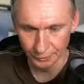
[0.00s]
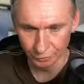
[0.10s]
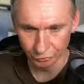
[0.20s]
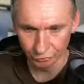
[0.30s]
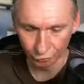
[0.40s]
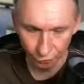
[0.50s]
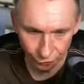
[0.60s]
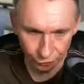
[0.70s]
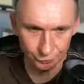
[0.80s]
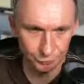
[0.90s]

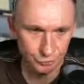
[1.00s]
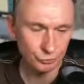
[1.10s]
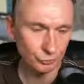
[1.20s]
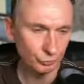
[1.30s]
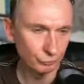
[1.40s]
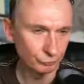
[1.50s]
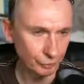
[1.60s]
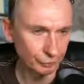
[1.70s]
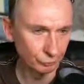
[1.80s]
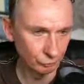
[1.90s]
volumes on
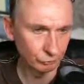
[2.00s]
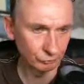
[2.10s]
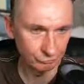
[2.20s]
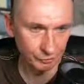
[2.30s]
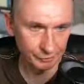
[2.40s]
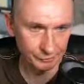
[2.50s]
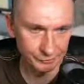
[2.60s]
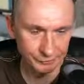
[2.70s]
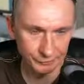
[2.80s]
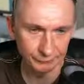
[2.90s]
my local file
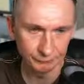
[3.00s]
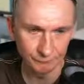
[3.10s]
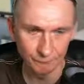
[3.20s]
system.